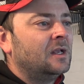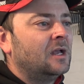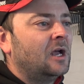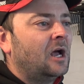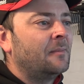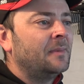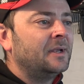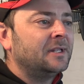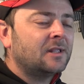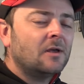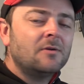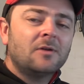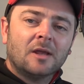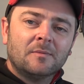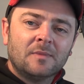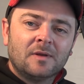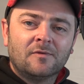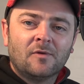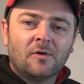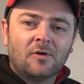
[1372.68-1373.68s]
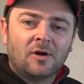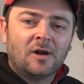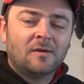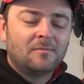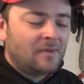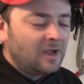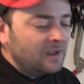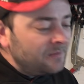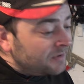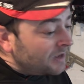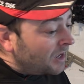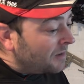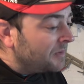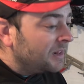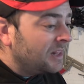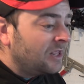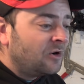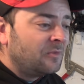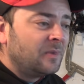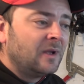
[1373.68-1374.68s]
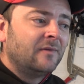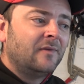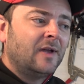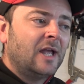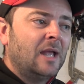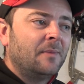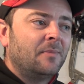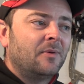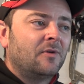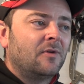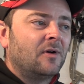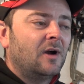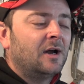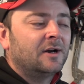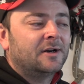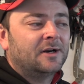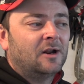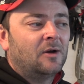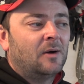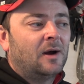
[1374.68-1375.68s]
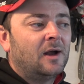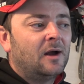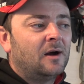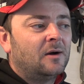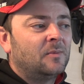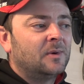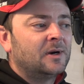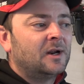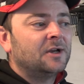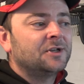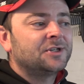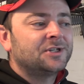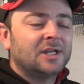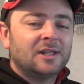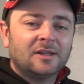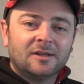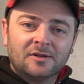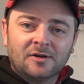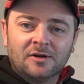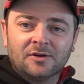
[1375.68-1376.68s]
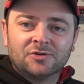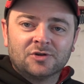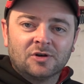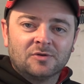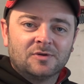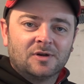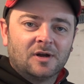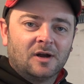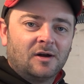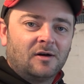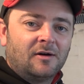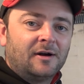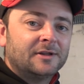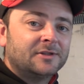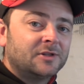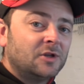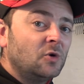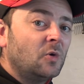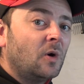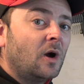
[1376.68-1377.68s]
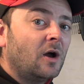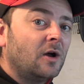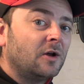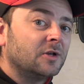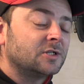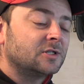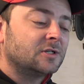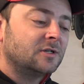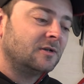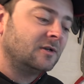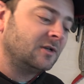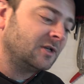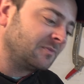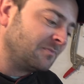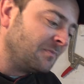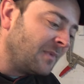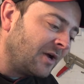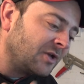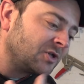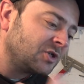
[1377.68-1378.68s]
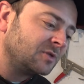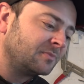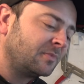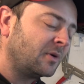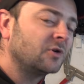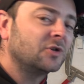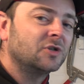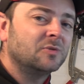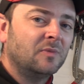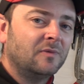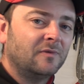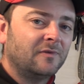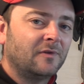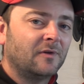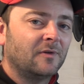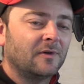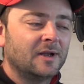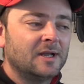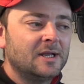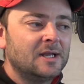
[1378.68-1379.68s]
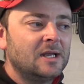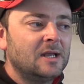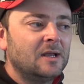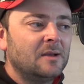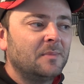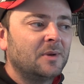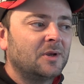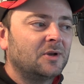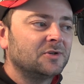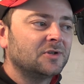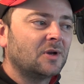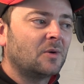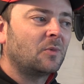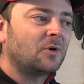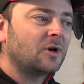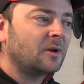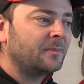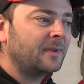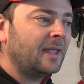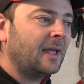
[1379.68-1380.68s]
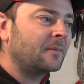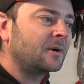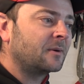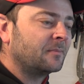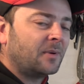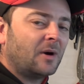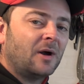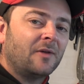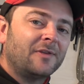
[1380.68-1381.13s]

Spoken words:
I mean, don't get me wrong, maybe I'm a little bit of a hypocrite, I don't know. When I sell a Nitro car, I do ask as much as possible for it, because I want to be able to buy